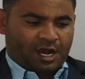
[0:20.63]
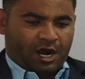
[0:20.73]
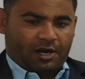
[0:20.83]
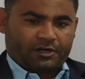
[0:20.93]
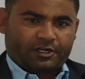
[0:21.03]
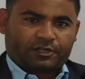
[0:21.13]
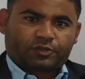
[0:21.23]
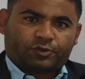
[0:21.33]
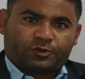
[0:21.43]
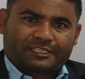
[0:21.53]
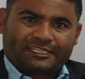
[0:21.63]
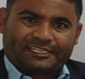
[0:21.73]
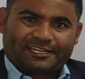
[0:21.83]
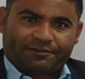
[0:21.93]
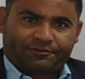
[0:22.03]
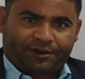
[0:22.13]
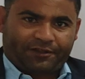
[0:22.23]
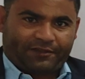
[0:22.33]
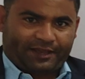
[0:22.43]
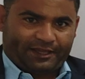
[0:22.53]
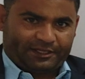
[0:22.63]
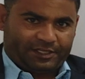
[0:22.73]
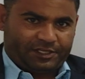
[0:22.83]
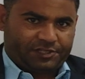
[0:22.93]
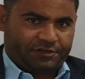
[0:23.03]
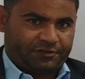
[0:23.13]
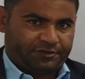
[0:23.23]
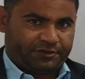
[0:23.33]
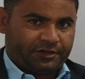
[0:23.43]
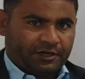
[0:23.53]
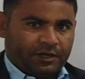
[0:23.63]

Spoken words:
are not totally different than each other.